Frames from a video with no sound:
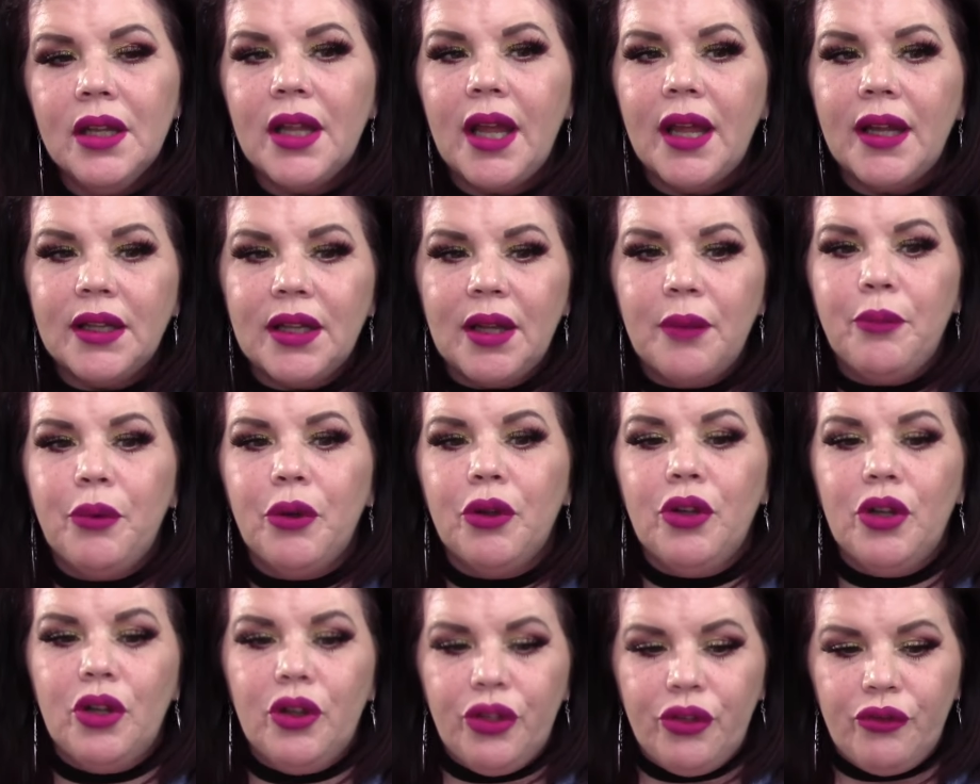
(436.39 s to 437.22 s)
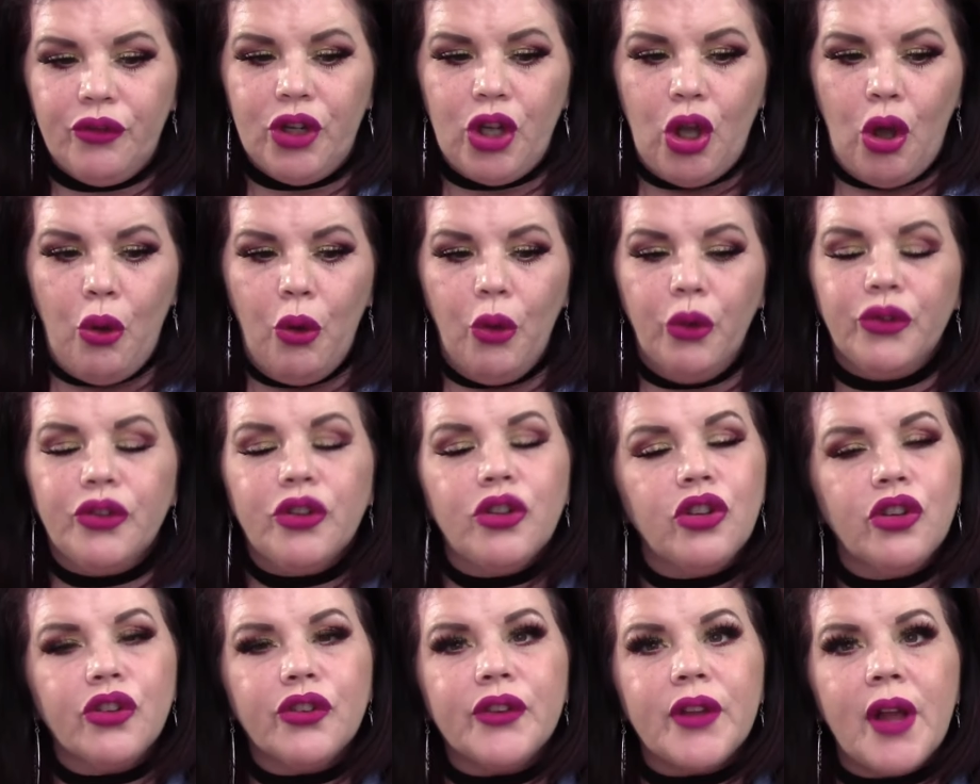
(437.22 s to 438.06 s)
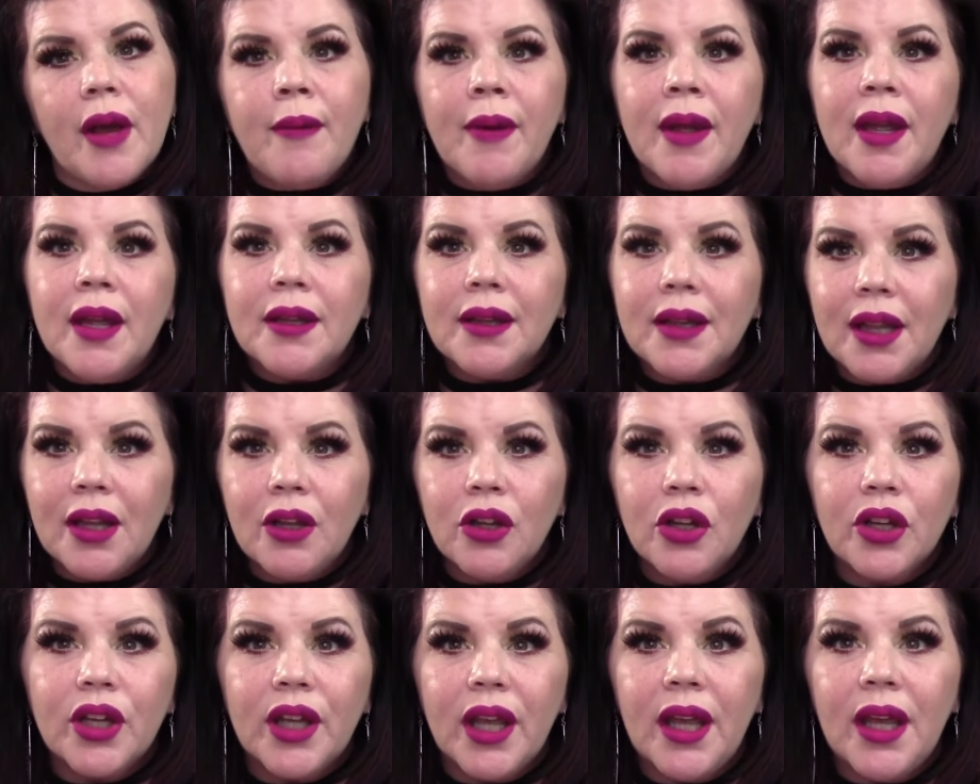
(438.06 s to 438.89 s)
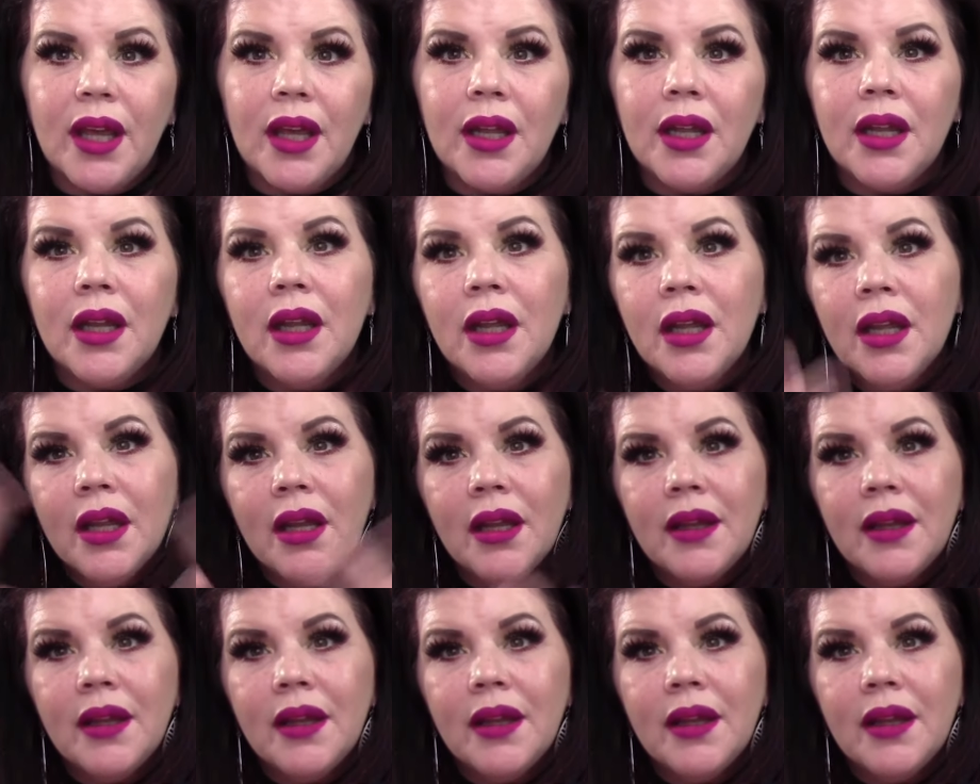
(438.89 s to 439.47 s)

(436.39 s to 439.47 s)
like they put 3 holes in your stomach, they look in,